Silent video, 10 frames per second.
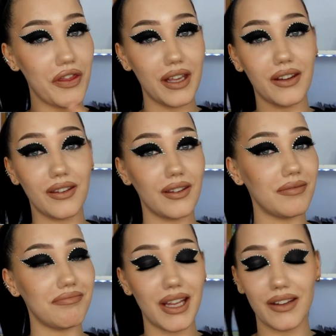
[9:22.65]
This
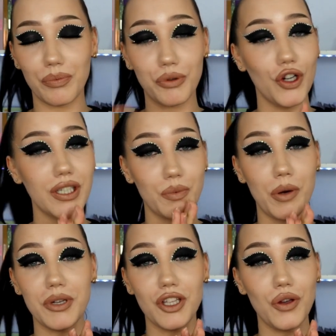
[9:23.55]
product will
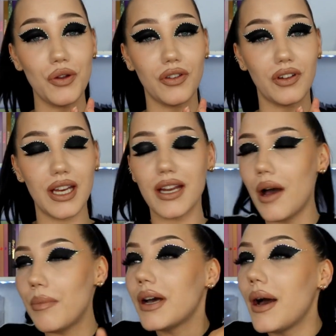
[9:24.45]
be used in
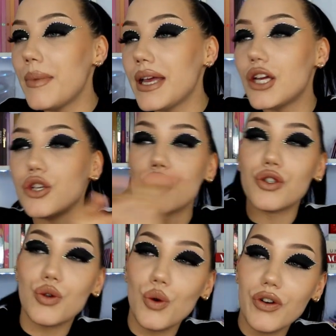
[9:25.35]
upcoming
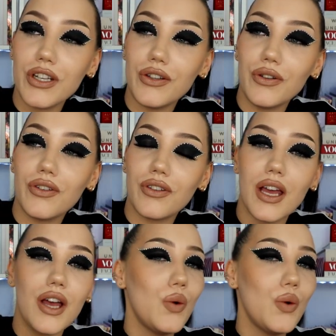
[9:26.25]
tutorials.